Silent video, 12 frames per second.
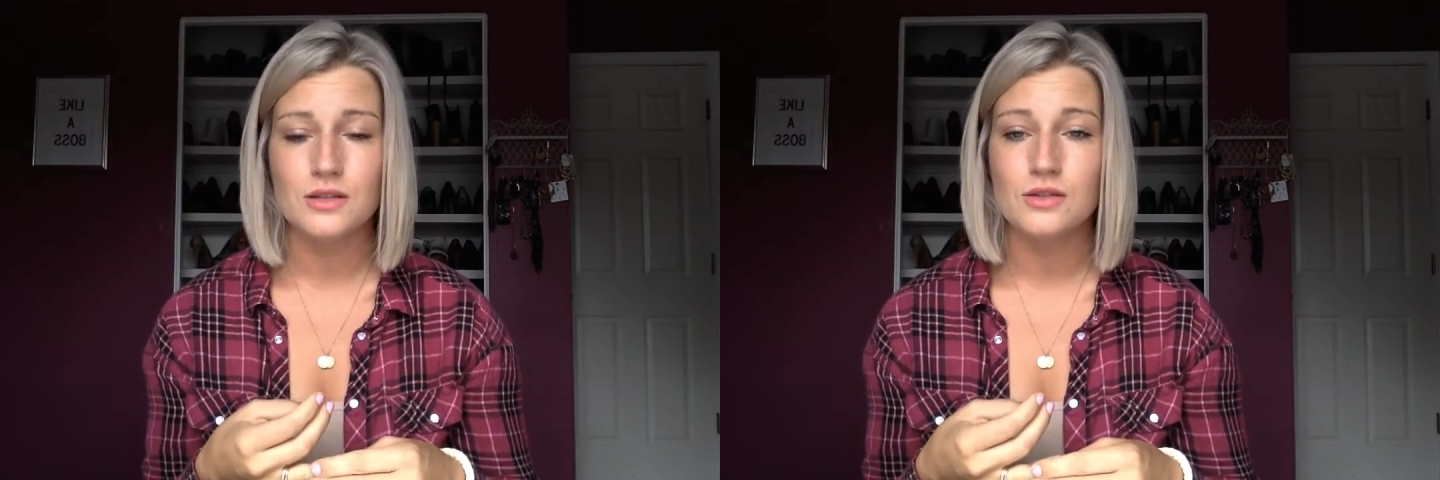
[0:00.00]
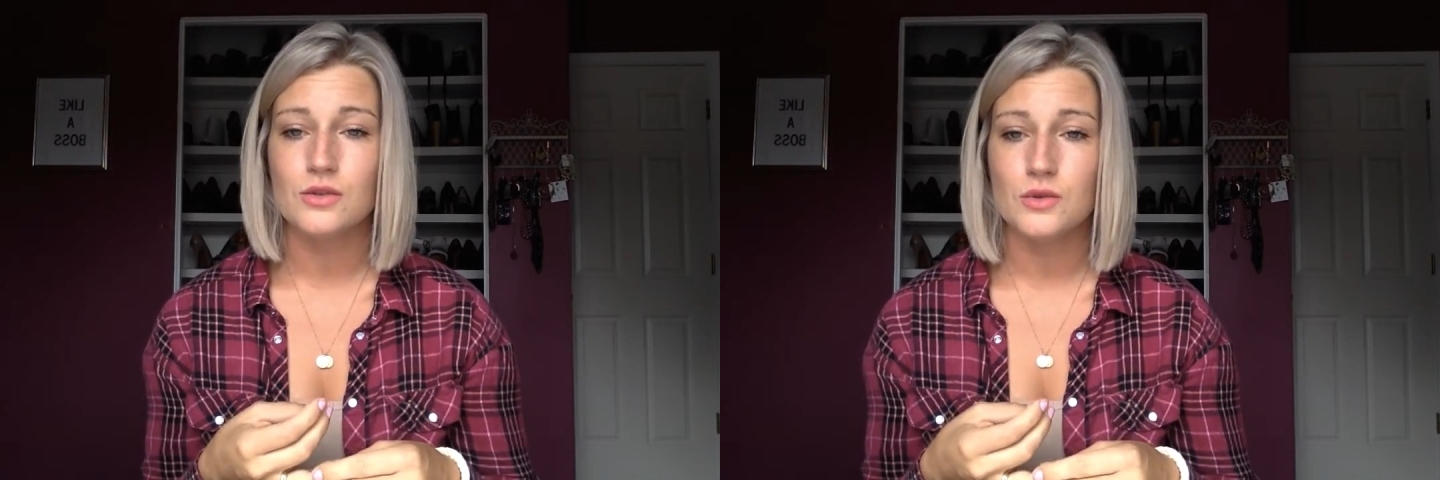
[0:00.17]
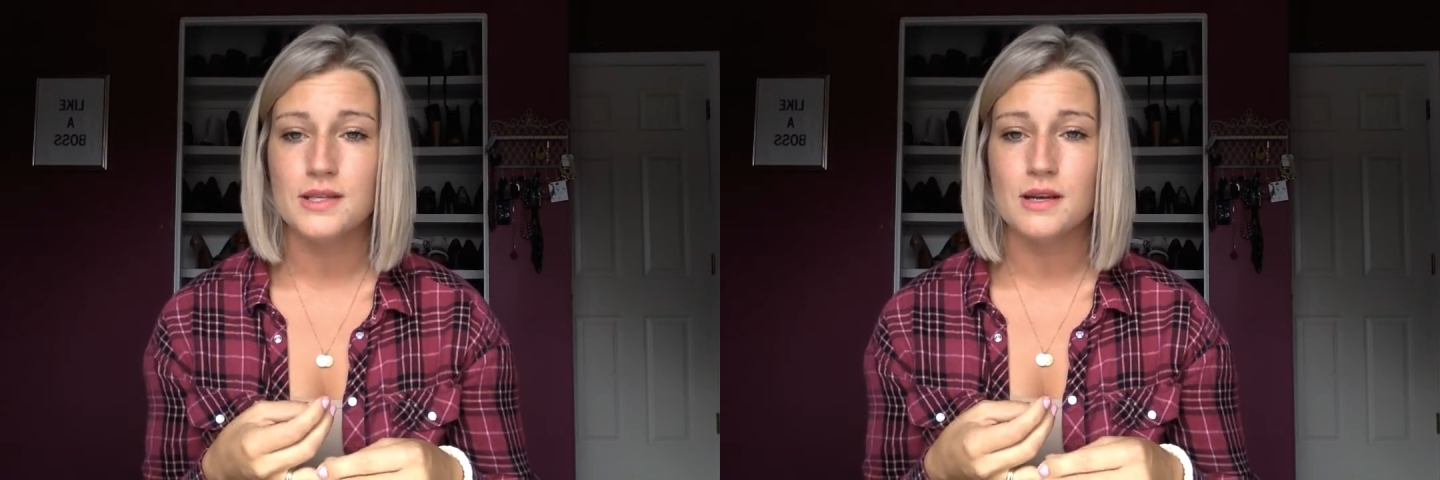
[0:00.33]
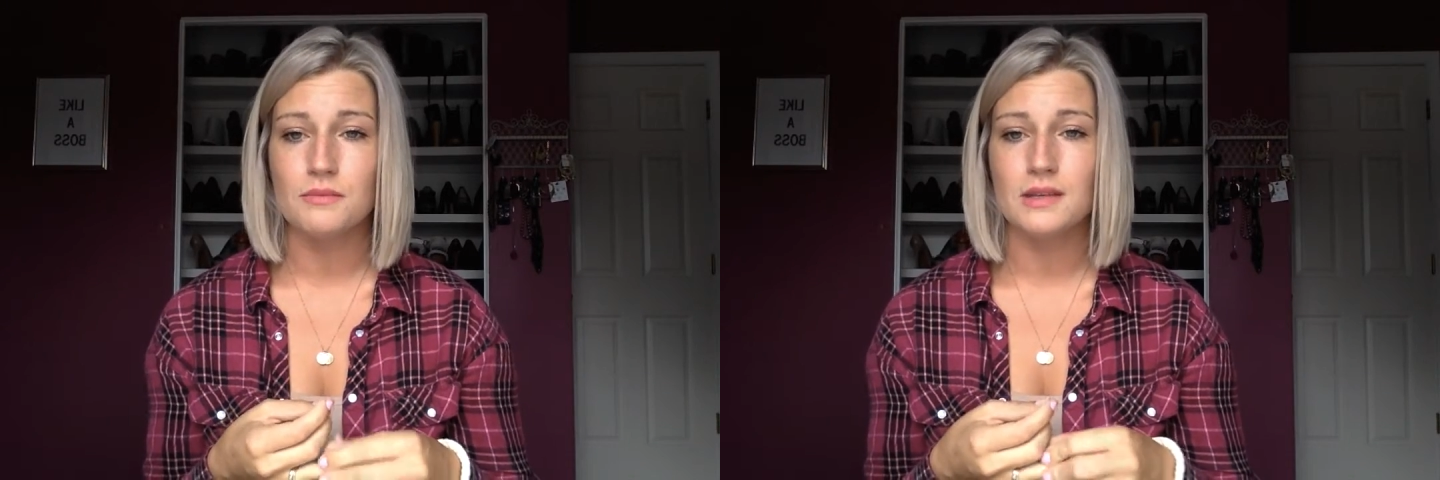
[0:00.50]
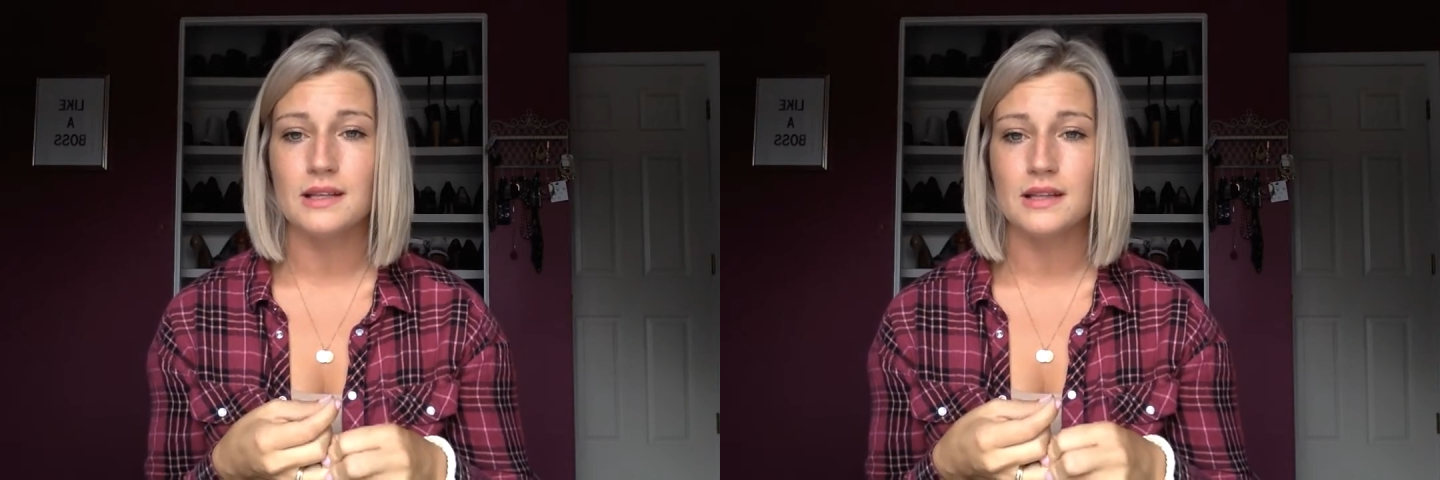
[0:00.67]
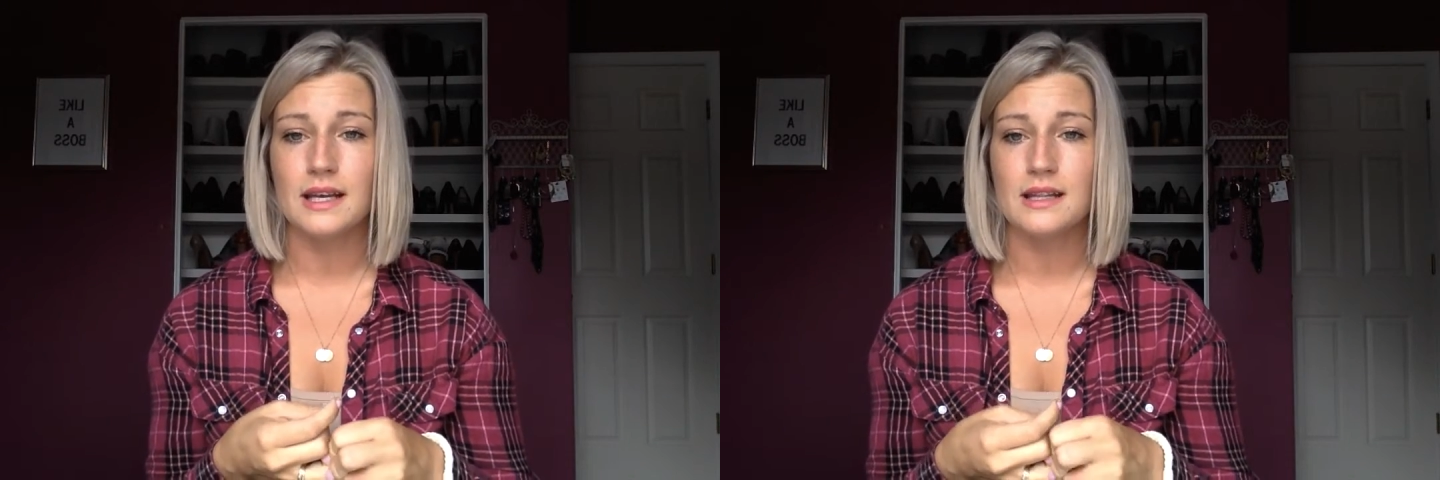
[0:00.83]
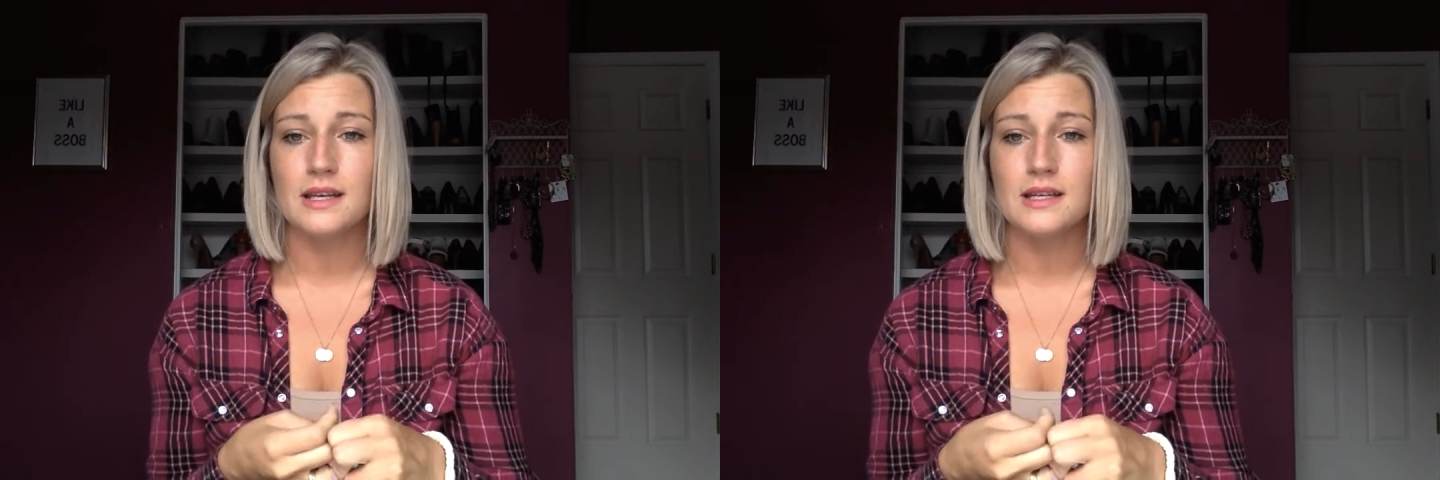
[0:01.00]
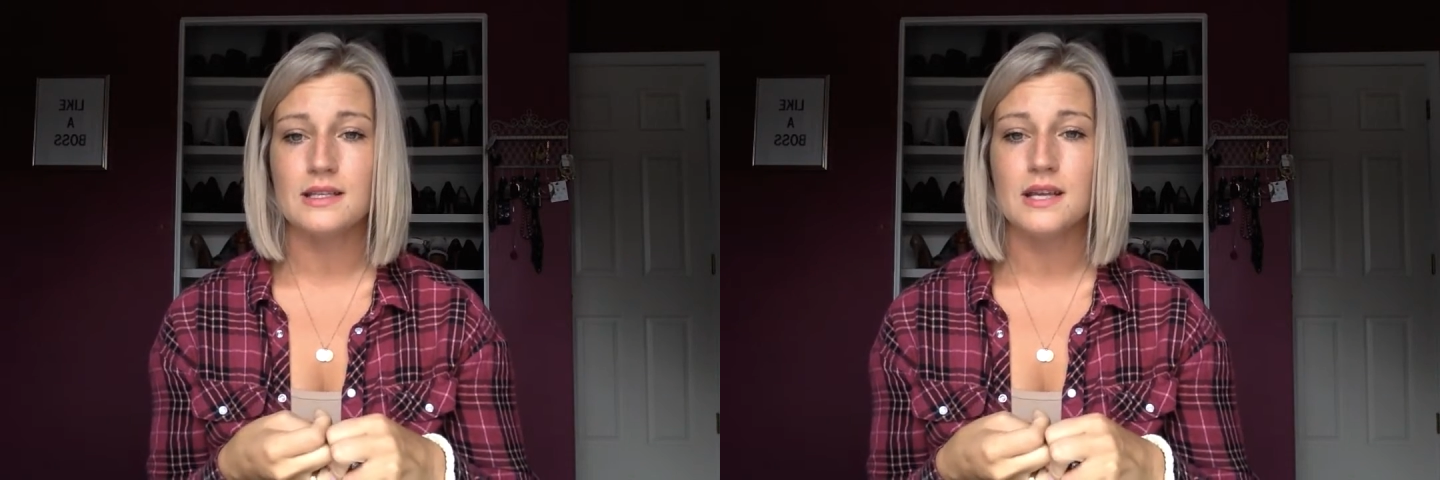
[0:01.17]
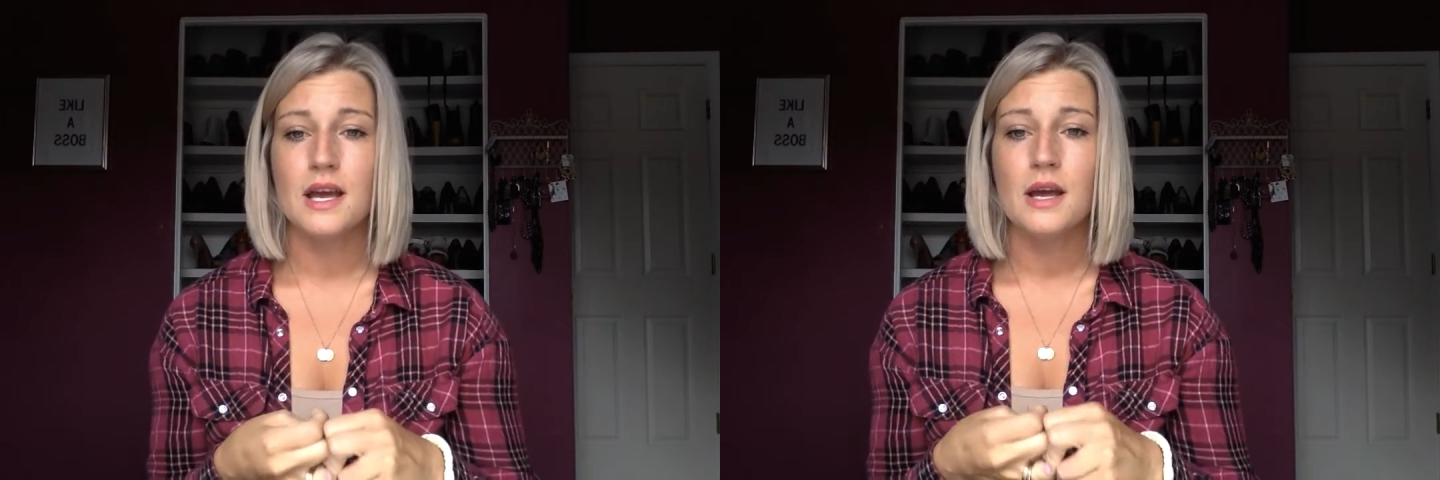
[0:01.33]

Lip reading: do something like this